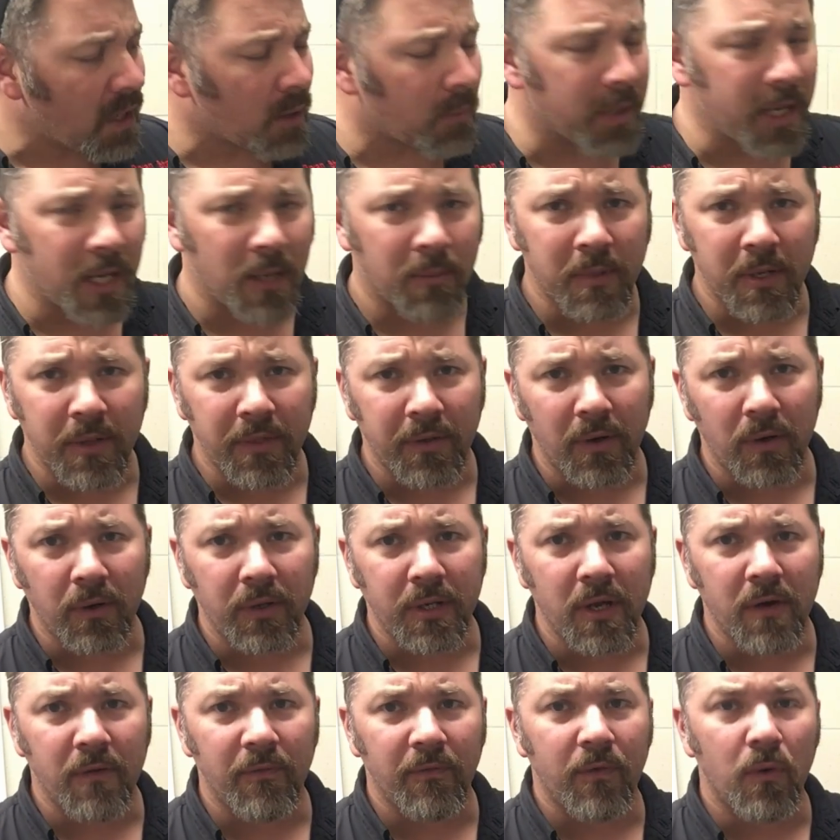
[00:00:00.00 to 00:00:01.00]
I'll be able to
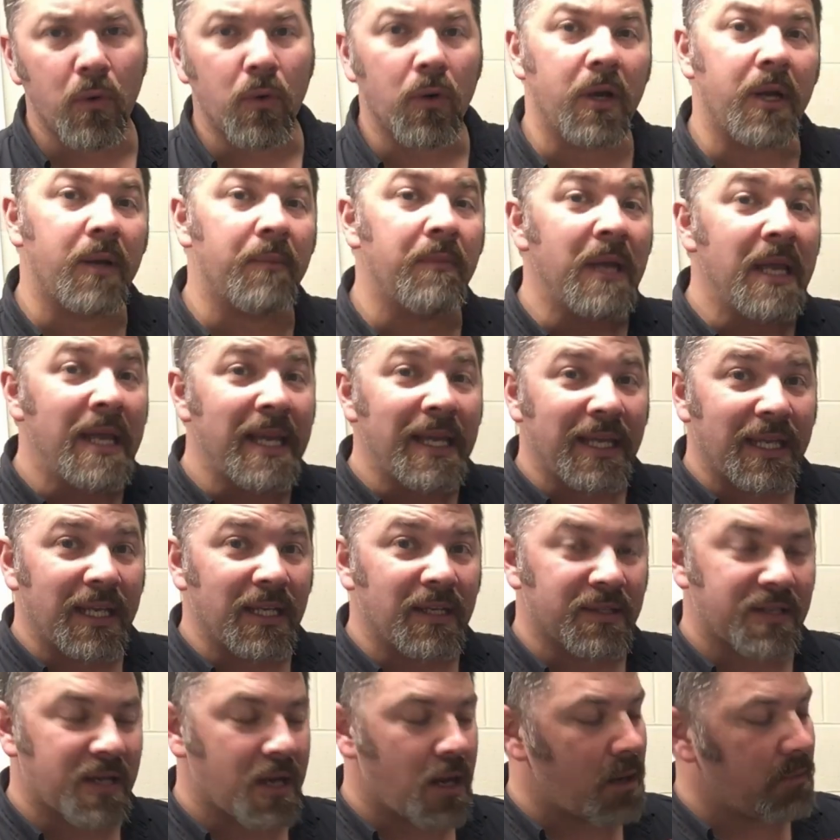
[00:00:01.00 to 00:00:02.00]
throw it on for him,
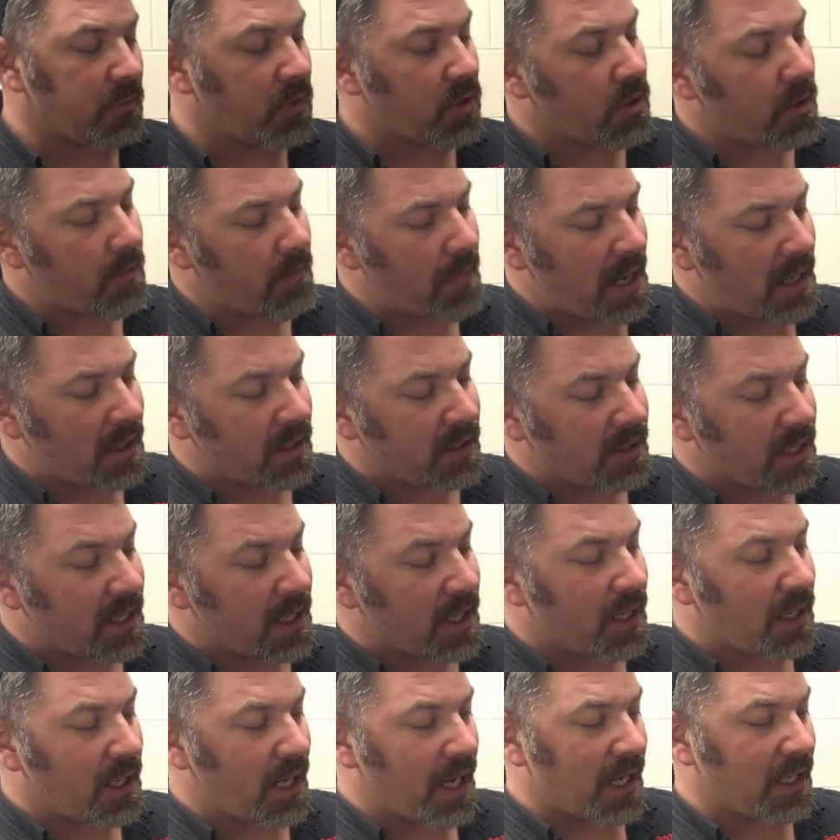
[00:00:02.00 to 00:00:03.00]
get his comm unit mounted to
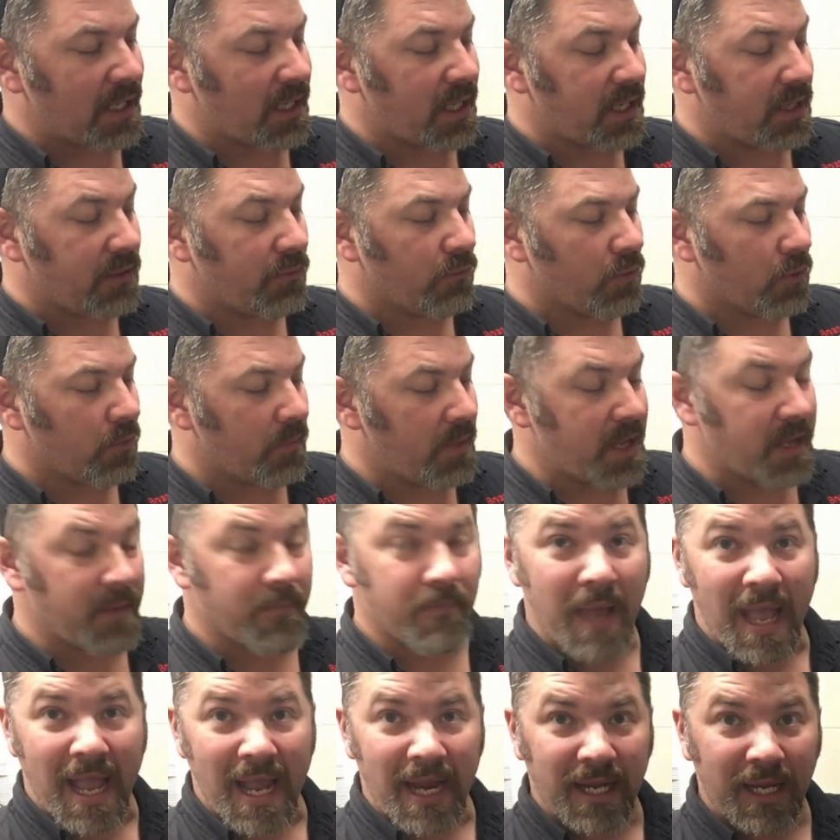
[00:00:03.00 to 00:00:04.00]
it, and he will
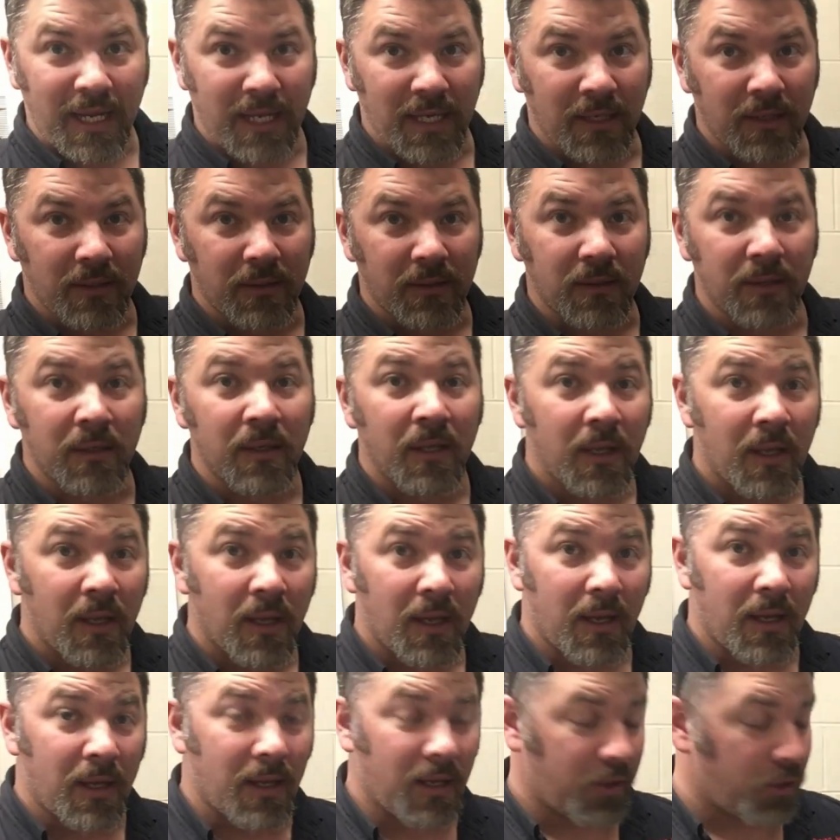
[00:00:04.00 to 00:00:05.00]
be back in
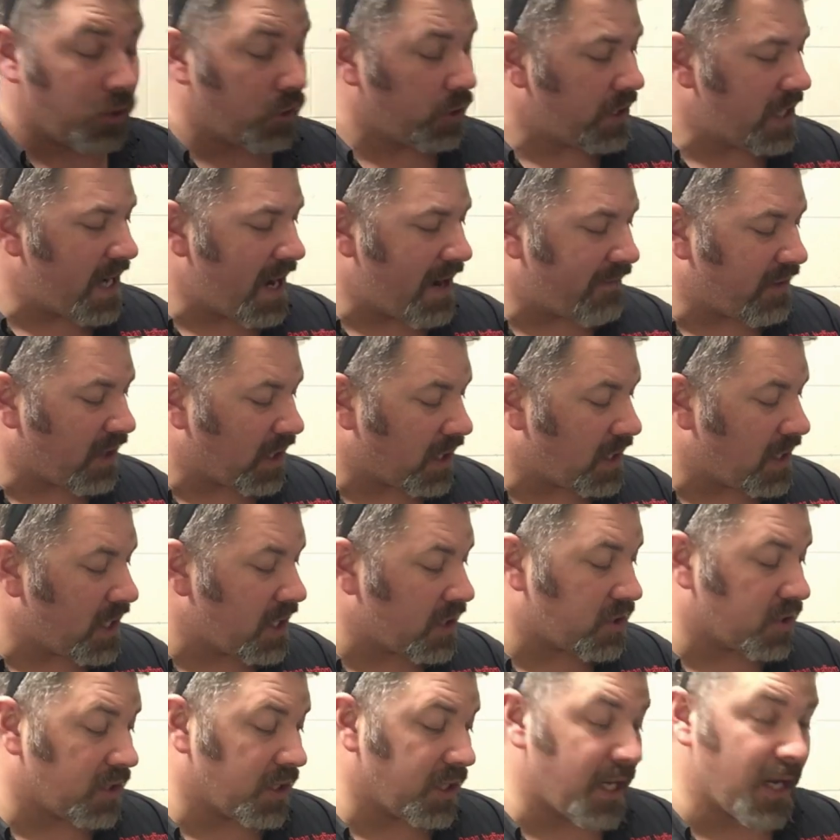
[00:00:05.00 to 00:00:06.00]
good diving
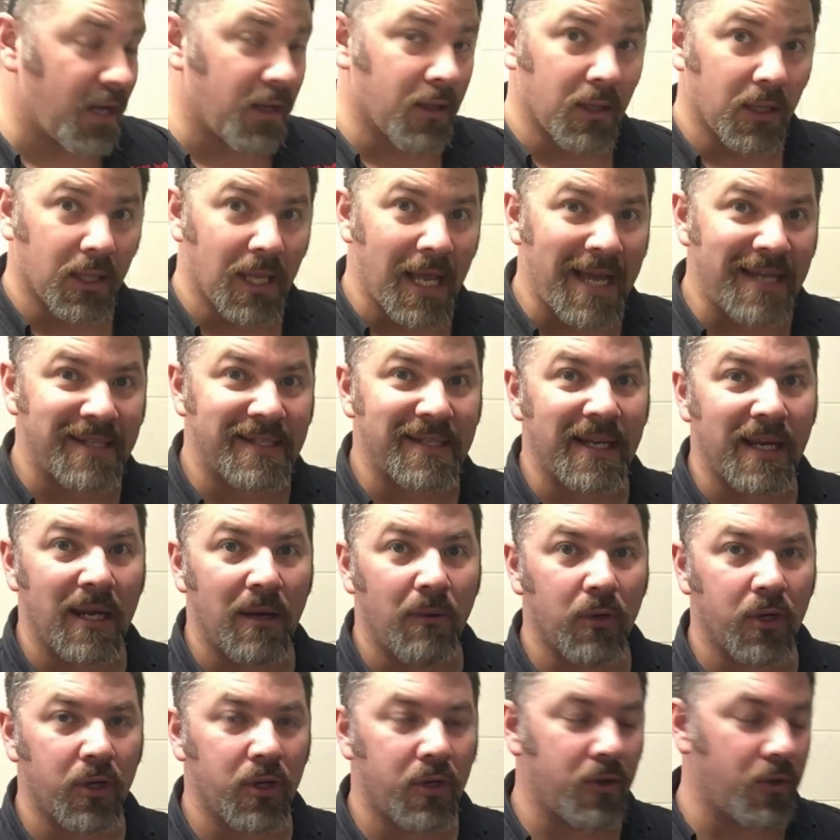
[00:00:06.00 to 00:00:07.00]
condition. Now, the last
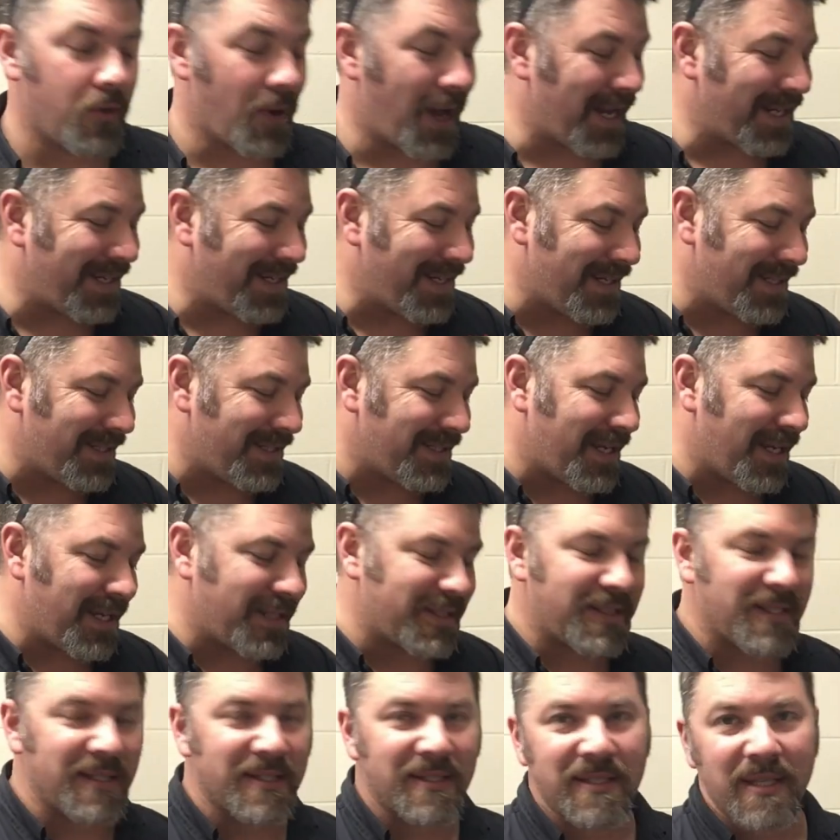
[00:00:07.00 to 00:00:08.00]
thing I want to do, I did
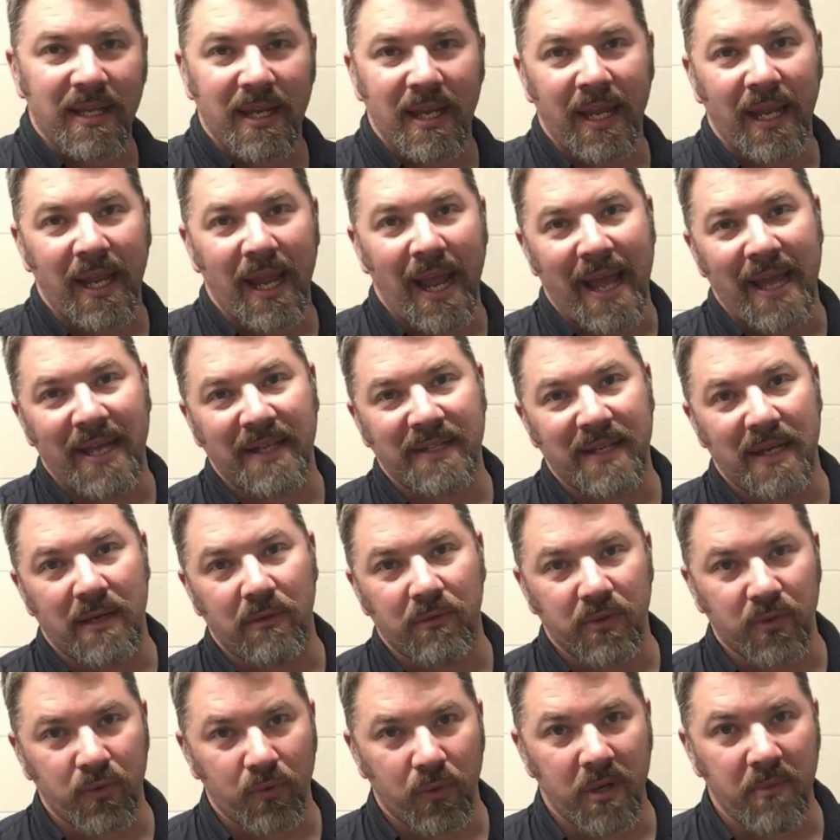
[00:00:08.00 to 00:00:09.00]
test this thing as
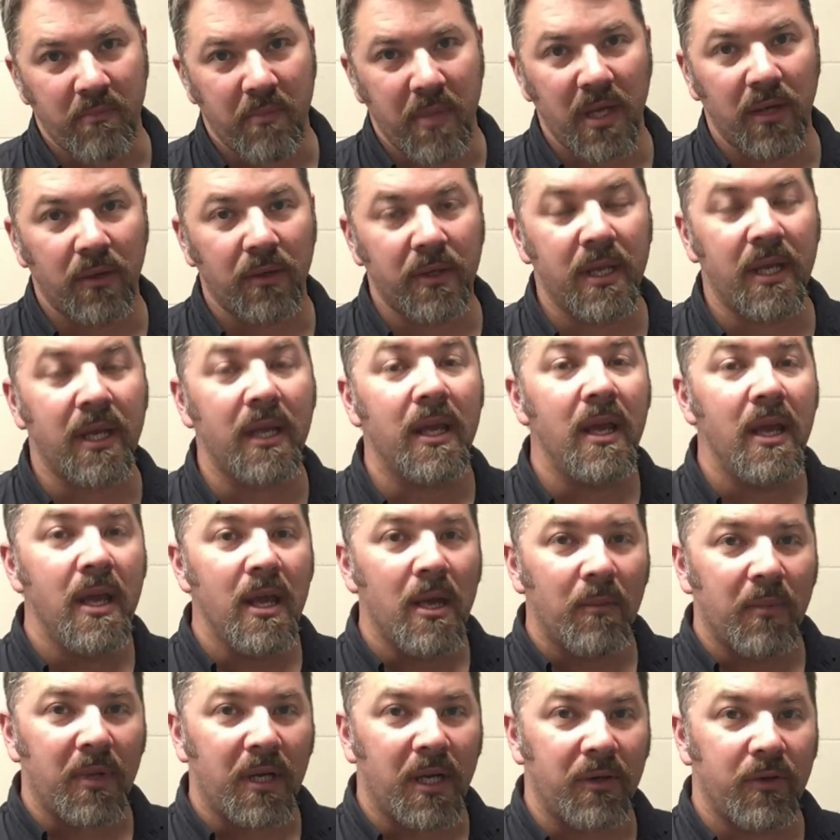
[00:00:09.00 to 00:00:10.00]
I was rebuilding it,
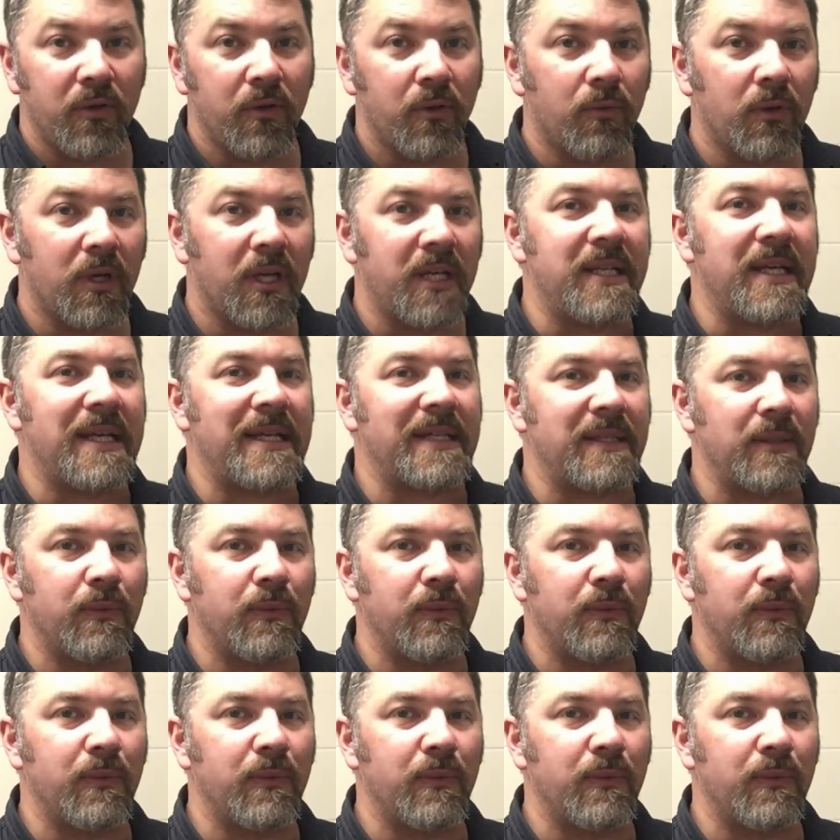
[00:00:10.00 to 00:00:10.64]
but I do want to